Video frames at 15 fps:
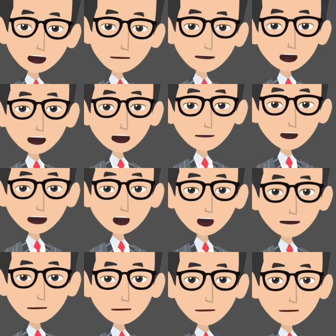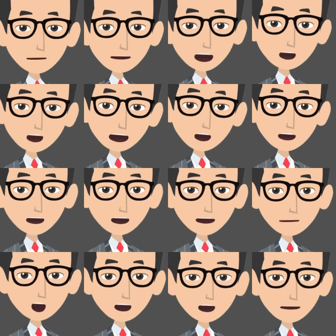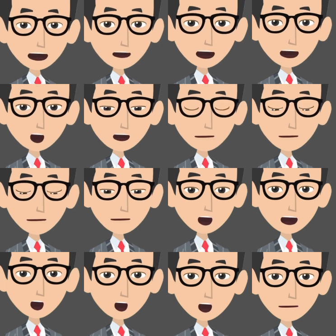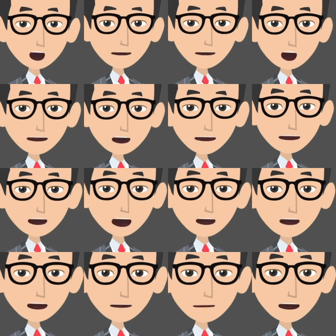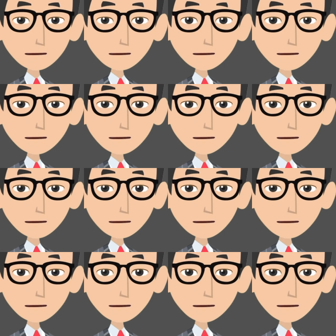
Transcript: project work, the variance is reviewed in an integrated way for